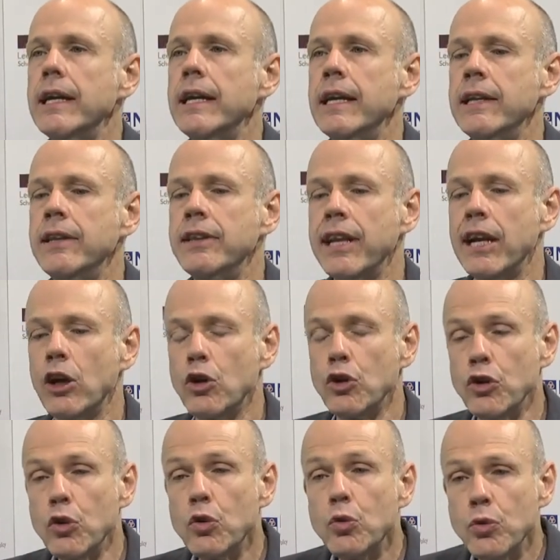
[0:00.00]
in their
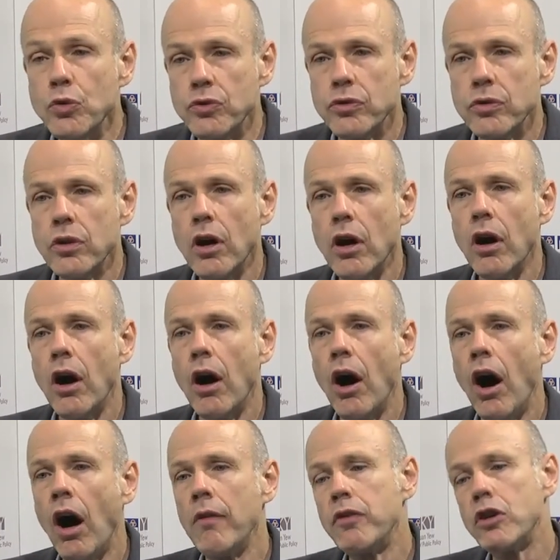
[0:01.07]
use
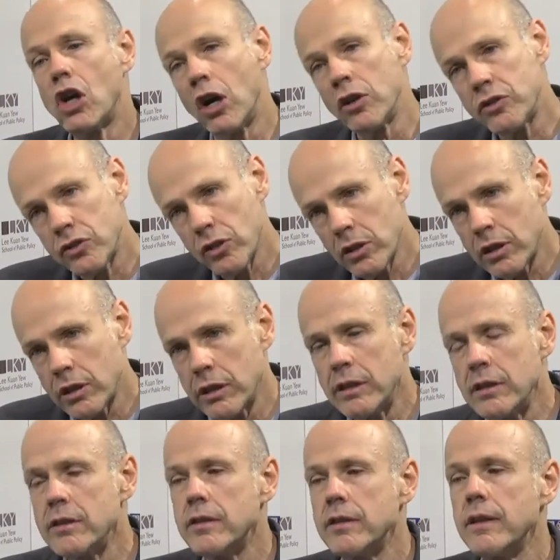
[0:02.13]
of
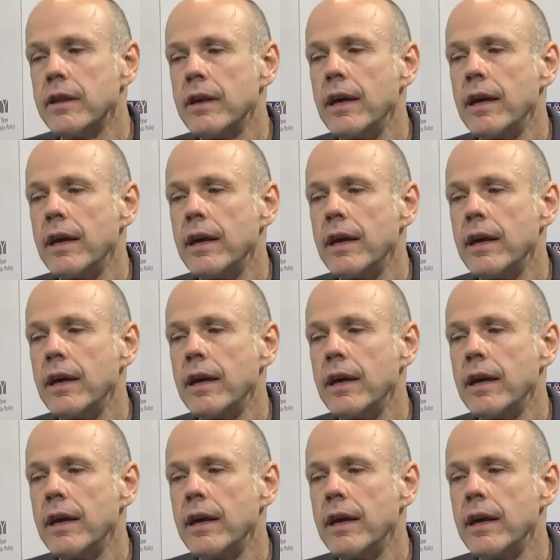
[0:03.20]
consultant